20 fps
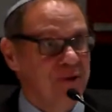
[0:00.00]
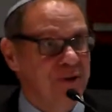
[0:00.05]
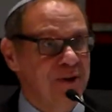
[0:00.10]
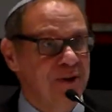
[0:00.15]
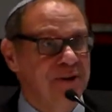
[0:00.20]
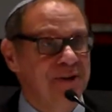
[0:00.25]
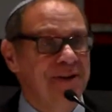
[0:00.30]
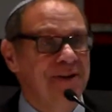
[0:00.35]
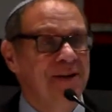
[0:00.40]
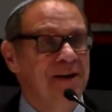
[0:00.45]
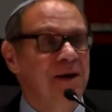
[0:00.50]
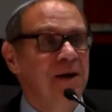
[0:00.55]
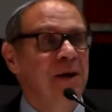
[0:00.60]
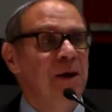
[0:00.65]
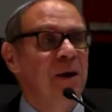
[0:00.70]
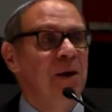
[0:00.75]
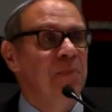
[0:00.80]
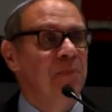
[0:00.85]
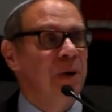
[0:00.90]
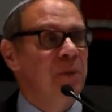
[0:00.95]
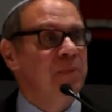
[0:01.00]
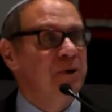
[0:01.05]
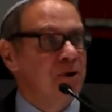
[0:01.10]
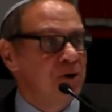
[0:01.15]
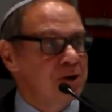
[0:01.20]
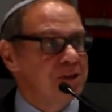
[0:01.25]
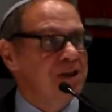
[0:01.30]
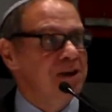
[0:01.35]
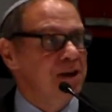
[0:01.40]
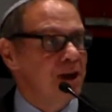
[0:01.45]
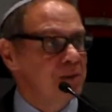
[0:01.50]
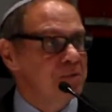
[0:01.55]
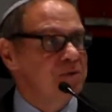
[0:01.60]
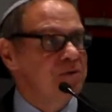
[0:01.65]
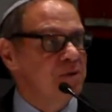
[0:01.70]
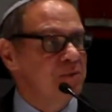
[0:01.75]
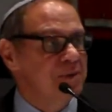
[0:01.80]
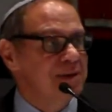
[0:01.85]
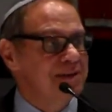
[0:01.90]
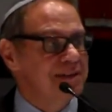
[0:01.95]
feeling, but because it comes
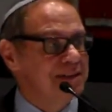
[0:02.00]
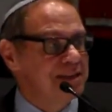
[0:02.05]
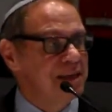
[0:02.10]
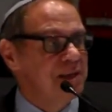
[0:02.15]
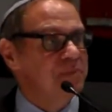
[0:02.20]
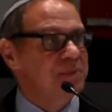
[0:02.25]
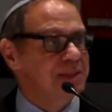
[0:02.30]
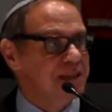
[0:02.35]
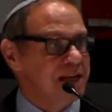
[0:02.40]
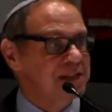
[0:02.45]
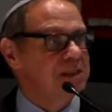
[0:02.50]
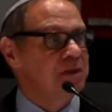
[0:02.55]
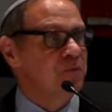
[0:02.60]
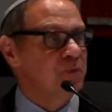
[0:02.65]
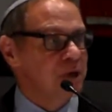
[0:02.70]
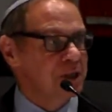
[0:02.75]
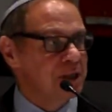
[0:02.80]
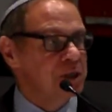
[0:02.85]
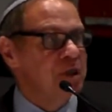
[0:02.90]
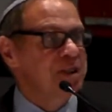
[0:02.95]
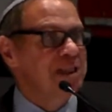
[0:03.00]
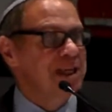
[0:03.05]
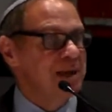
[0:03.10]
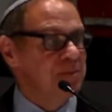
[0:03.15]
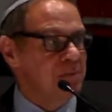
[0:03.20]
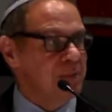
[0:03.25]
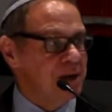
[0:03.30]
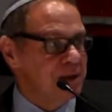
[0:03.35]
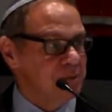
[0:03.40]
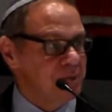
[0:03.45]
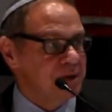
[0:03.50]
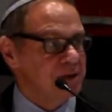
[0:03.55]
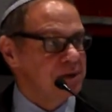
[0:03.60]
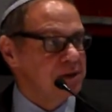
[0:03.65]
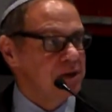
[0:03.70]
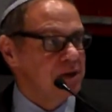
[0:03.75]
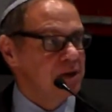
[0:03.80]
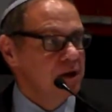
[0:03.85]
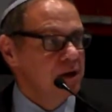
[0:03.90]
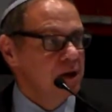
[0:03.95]
from the deep sense of religious
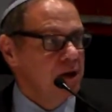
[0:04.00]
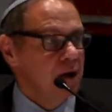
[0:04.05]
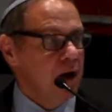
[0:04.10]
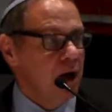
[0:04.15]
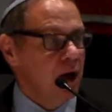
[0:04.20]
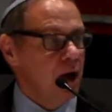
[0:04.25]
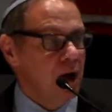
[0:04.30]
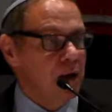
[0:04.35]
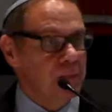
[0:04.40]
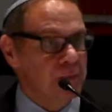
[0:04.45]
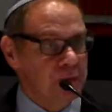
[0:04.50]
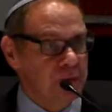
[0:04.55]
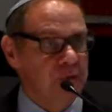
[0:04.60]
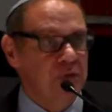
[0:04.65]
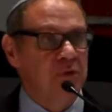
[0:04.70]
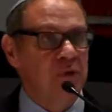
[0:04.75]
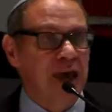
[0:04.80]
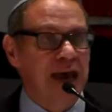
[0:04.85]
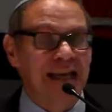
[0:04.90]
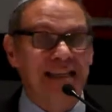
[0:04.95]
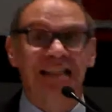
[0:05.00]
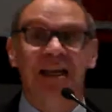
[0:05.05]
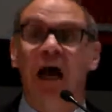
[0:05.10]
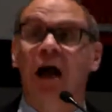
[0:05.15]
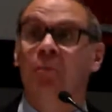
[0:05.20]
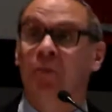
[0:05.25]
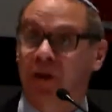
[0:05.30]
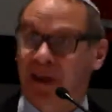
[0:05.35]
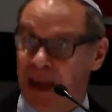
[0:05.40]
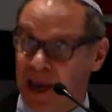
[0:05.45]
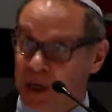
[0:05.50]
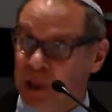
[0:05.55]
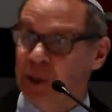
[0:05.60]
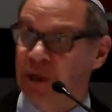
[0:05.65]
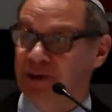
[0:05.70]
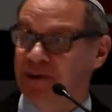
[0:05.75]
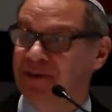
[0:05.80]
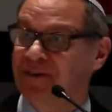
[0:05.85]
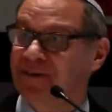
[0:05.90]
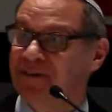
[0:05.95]
commitment as an
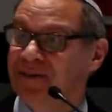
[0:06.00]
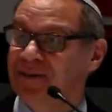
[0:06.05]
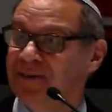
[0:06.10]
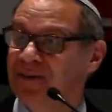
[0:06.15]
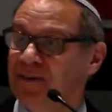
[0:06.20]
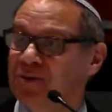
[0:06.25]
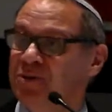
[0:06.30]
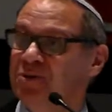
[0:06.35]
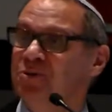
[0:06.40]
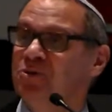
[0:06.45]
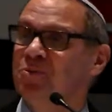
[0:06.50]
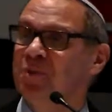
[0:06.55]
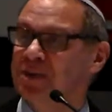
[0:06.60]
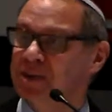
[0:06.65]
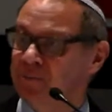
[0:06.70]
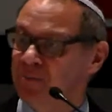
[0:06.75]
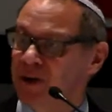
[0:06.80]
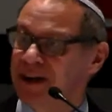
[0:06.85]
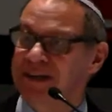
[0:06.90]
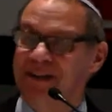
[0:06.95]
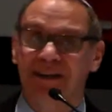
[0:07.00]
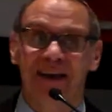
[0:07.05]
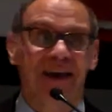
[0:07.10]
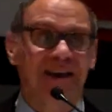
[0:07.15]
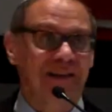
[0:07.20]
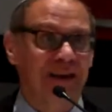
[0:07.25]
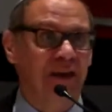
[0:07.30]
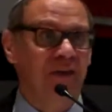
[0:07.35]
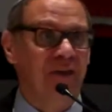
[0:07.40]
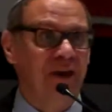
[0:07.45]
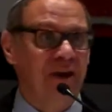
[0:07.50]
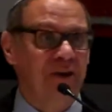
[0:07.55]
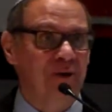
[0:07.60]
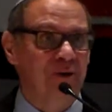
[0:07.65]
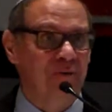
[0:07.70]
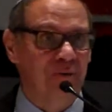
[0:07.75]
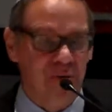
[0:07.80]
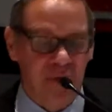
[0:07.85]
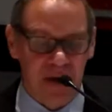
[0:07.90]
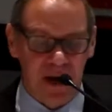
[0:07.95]
obligation to express that, and I thank
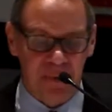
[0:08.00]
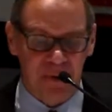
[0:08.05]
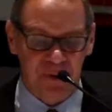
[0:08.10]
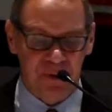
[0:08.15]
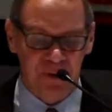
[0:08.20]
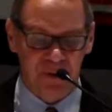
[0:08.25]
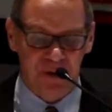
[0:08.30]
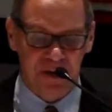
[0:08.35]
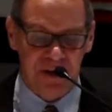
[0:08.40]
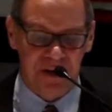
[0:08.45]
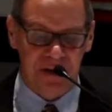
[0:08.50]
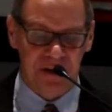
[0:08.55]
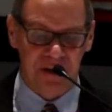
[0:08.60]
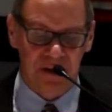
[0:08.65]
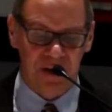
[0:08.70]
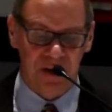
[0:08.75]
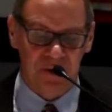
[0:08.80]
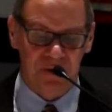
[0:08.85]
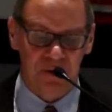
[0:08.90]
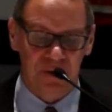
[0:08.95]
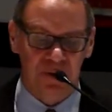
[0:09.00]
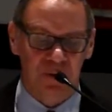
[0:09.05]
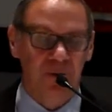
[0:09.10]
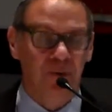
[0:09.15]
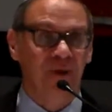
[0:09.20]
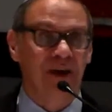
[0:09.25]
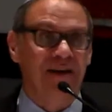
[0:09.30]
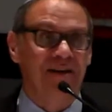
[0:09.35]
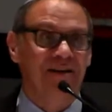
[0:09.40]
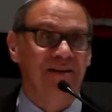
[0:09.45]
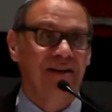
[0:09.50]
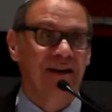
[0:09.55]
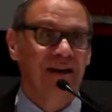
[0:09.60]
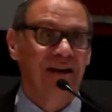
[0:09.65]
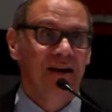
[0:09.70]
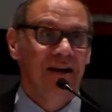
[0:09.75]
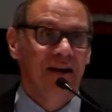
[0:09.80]
you for the opportunity to do that.